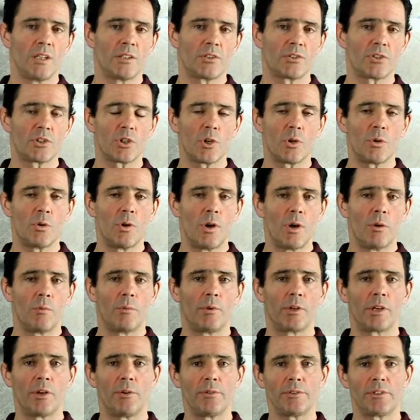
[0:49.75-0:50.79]
So
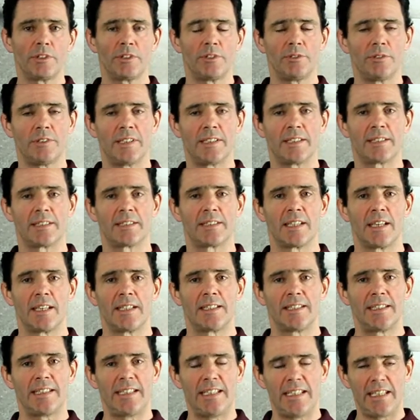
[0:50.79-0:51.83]
we're going to do this
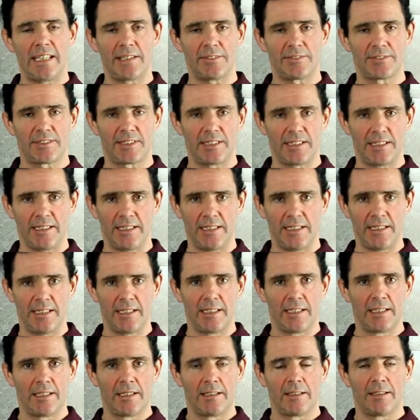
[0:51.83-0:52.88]
TFT
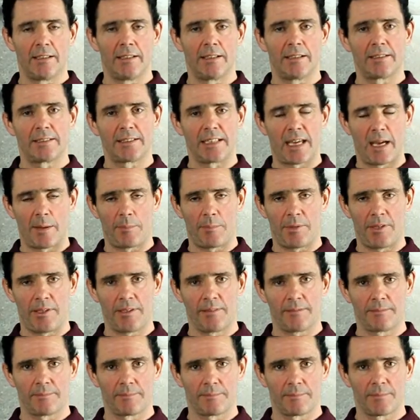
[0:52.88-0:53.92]

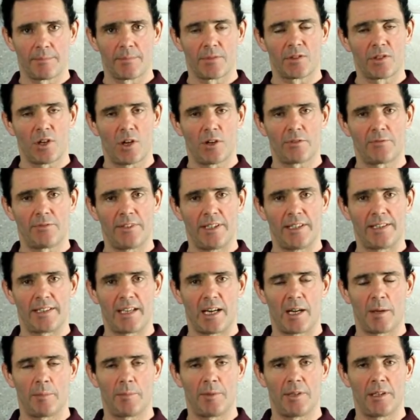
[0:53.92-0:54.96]
tapping, thought field
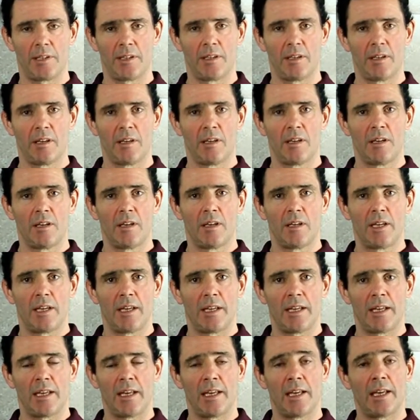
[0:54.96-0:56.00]
therapy,
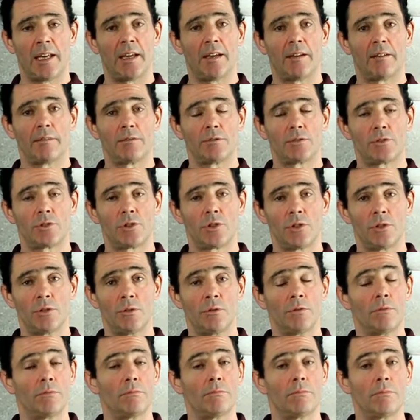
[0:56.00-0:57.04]

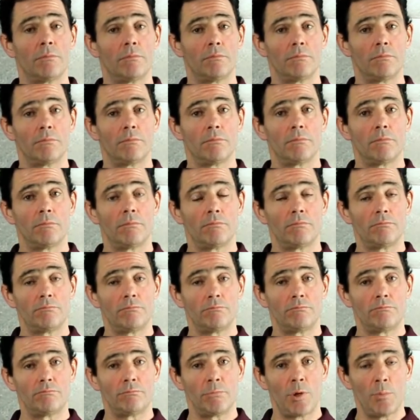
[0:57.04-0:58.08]
to
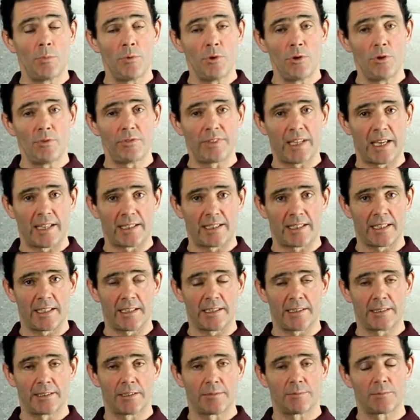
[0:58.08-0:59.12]
remove that
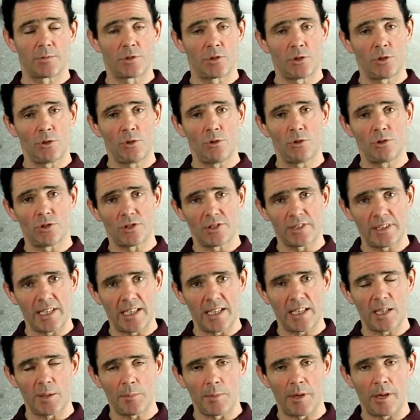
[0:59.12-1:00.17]
guilt. So you just
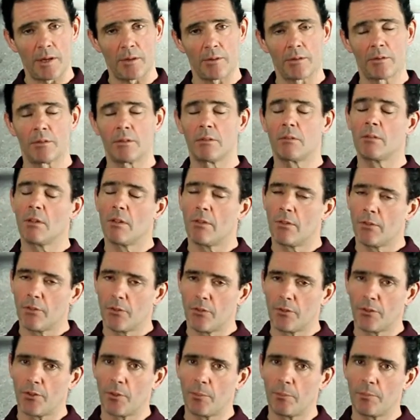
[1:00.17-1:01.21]
think about
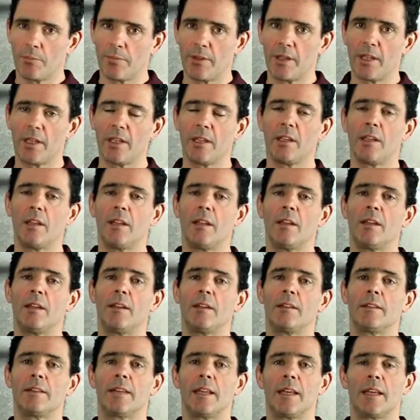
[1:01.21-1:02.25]
something
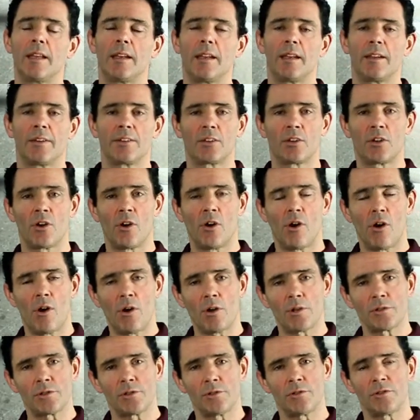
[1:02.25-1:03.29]
that has
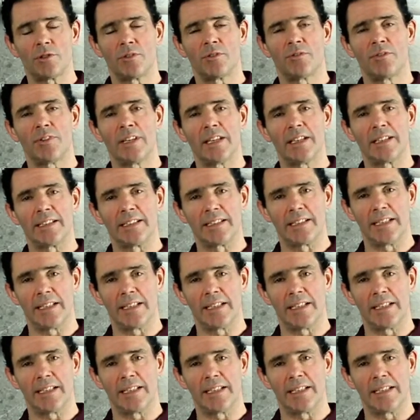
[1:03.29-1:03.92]
caused you to feel